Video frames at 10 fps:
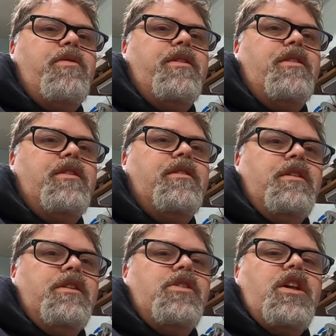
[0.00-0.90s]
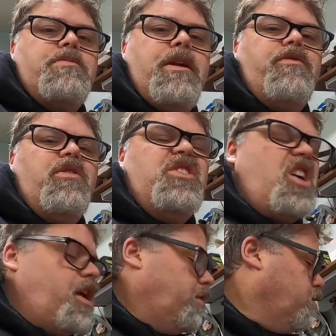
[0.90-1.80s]
with exhaust manifolds
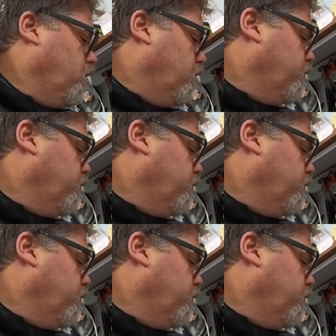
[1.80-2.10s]
on, so.